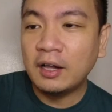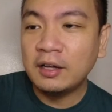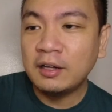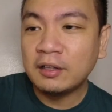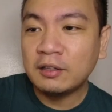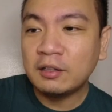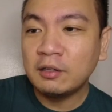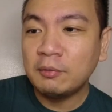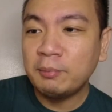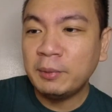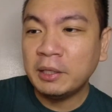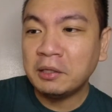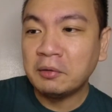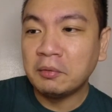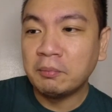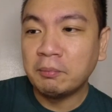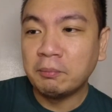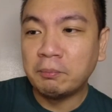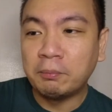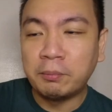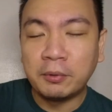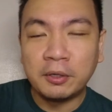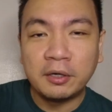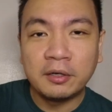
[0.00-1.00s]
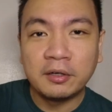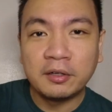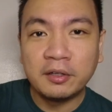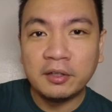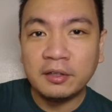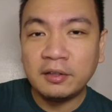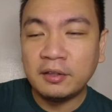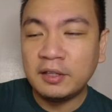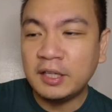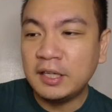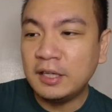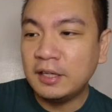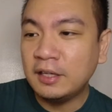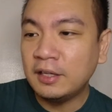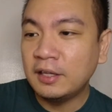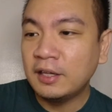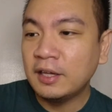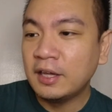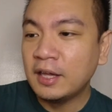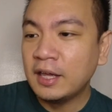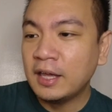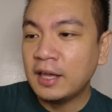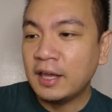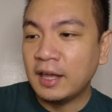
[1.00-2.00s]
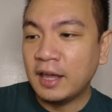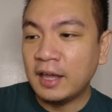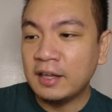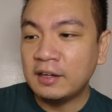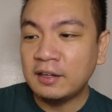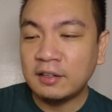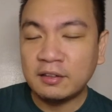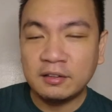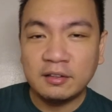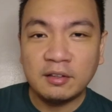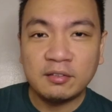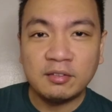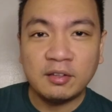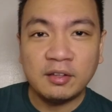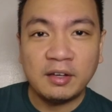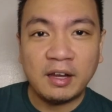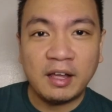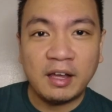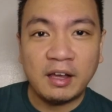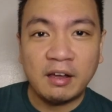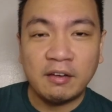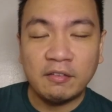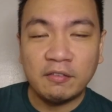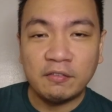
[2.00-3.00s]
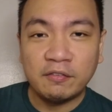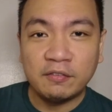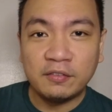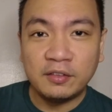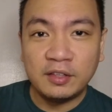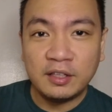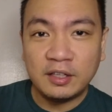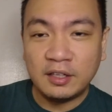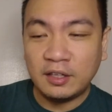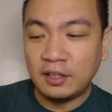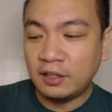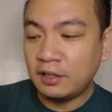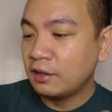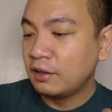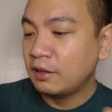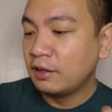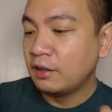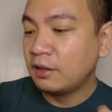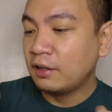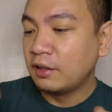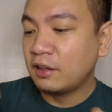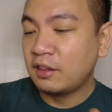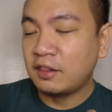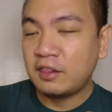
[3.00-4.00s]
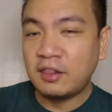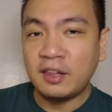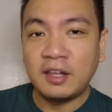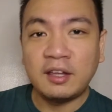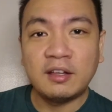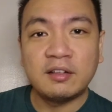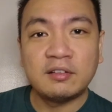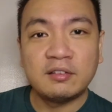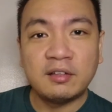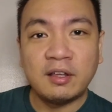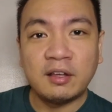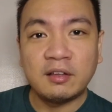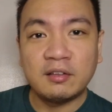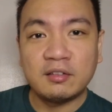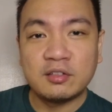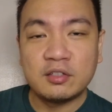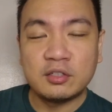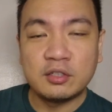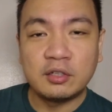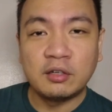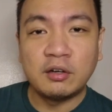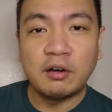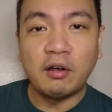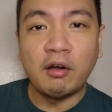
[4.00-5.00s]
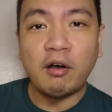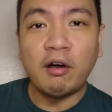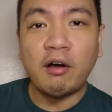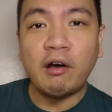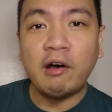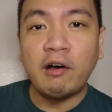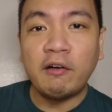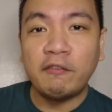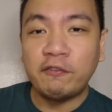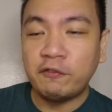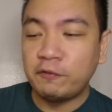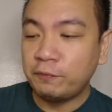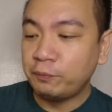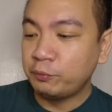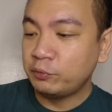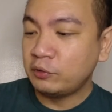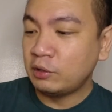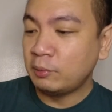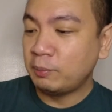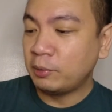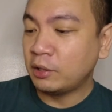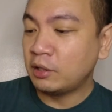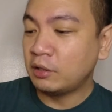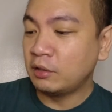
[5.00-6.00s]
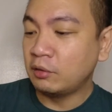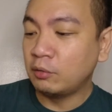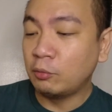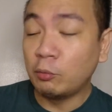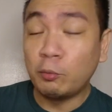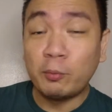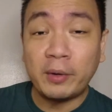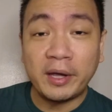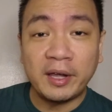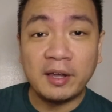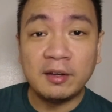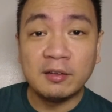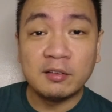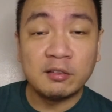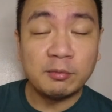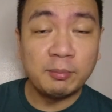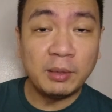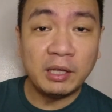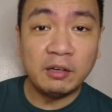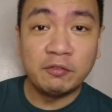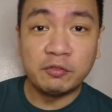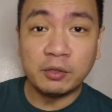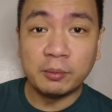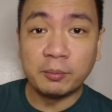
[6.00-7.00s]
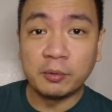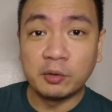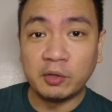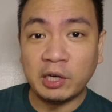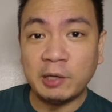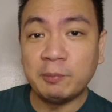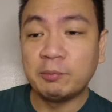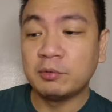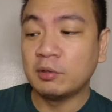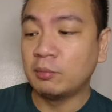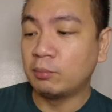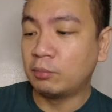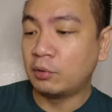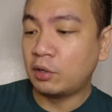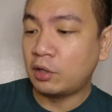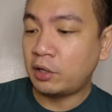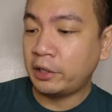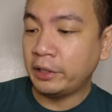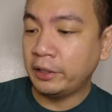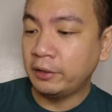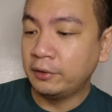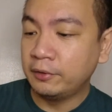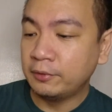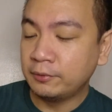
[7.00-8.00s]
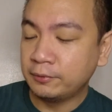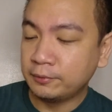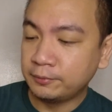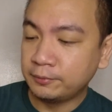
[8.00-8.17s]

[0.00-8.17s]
a little bit burgundy, and it doesn't have the thick texture of typical wines made from grapes abroad.